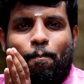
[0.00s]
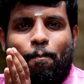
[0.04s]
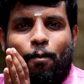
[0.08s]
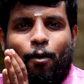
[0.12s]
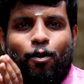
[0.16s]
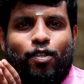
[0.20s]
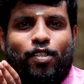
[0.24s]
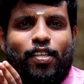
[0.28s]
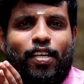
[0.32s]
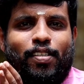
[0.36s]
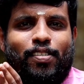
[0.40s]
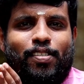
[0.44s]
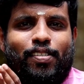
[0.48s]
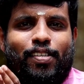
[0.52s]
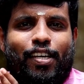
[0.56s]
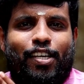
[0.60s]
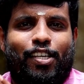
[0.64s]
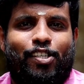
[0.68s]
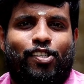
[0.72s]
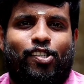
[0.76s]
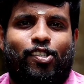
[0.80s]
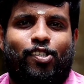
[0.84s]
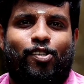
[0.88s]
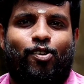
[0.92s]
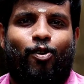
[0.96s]
process
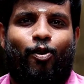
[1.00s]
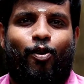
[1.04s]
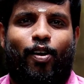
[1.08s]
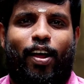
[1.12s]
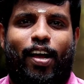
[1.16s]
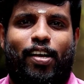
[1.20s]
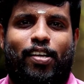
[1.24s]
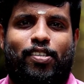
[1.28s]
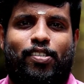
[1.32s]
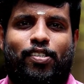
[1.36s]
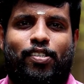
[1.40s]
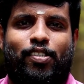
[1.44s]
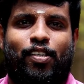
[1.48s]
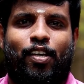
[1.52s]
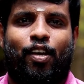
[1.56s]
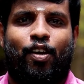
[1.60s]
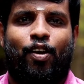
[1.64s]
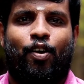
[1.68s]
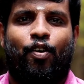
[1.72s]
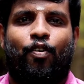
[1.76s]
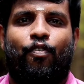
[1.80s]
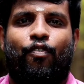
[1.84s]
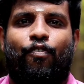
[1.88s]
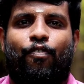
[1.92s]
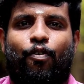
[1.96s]
is known as
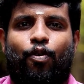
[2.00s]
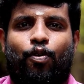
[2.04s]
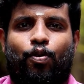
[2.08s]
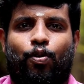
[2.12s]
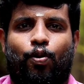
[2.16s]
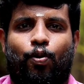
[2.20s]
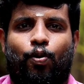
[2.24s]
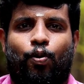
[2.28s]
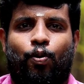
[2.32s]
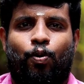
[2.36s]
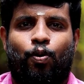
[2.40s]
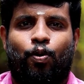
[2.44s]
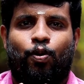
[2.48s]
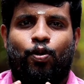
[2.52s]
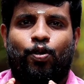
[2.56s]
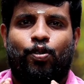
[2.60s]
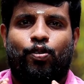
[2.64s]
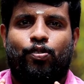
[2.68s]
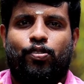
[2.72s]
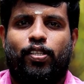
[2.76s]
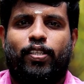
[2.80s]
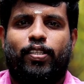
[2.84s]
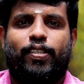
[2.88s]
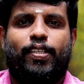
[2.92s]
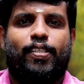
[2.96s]

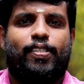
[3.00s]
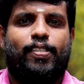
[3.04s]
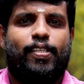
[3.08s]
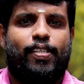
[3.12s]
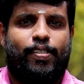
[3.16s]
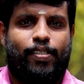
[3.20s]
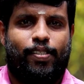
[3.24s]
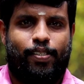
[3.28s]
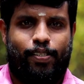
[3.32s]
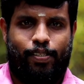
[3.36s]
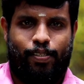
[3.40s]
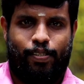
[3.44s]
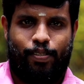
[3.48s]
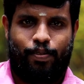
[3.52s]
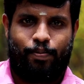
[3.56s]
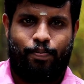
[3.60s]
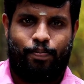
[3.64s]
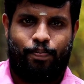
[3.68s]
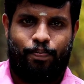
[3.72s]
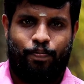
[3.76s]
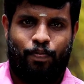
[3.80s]
photosynthesis.